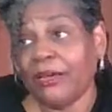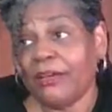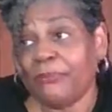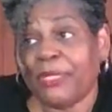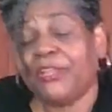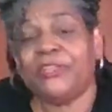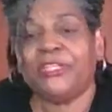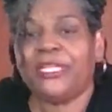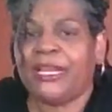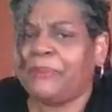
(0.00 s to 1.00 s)
love. But other
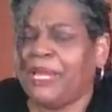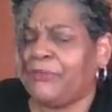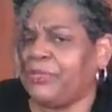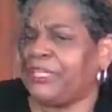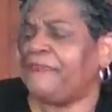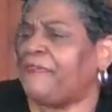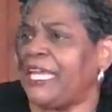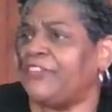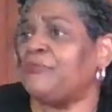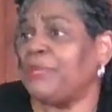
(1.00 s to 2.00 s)
than that, I'm not really a
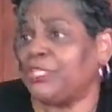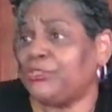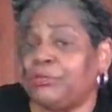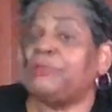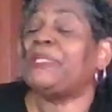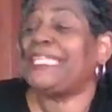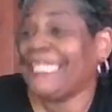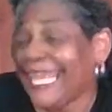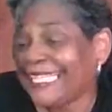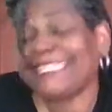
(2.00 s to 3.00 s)
fan of mushrooms.
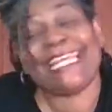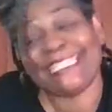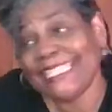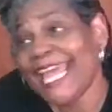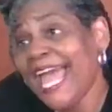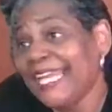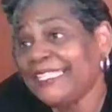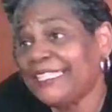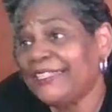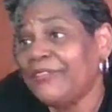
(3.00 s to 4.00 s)
Yes, that's an
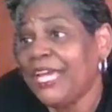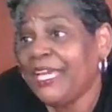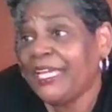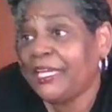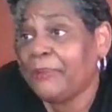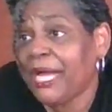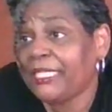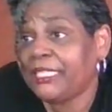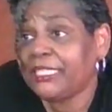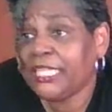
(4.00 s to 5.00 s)
additive.
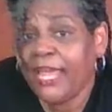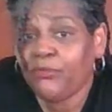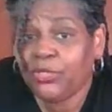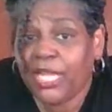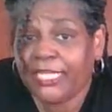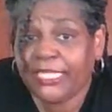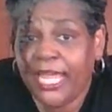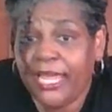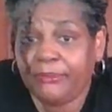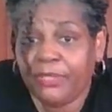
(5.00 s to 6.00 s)
Anybody in the chat would like to
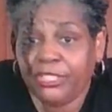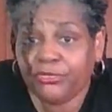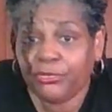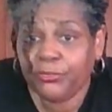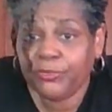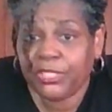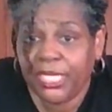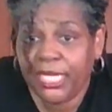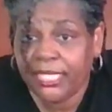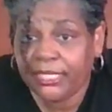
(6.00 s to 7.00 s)
add mushrooms?
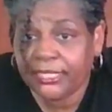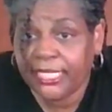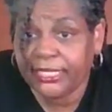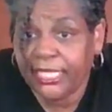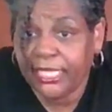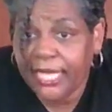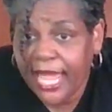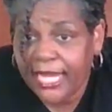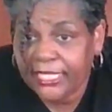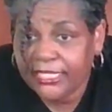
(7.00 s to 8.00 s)
Yes, that's an
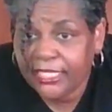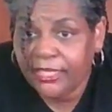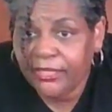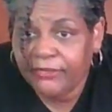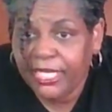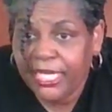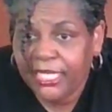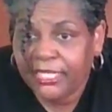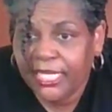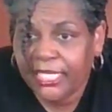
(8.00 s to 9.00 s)
additive.
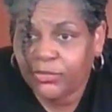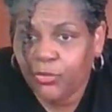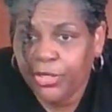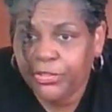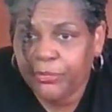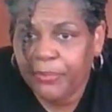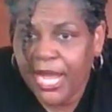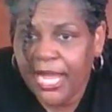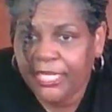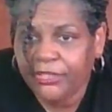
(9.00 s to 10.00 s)
Yes, where are you
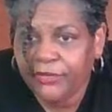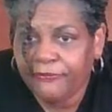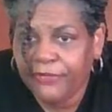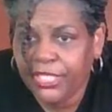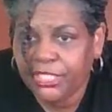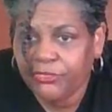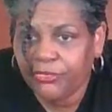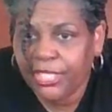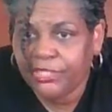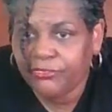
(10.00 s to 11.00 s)
buying your fish?
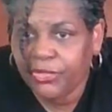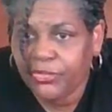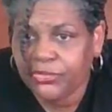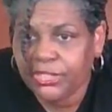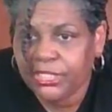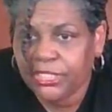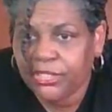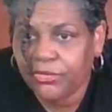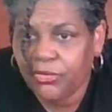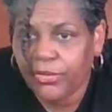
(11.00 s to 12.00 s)
Fresh, frozen,
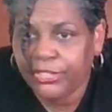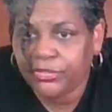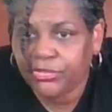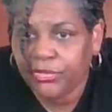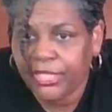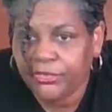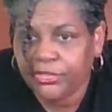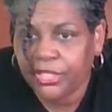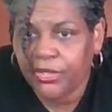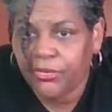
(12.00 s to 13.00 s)
still going to Trader
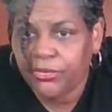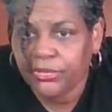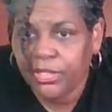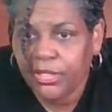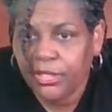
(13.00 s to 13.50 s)
Joe's?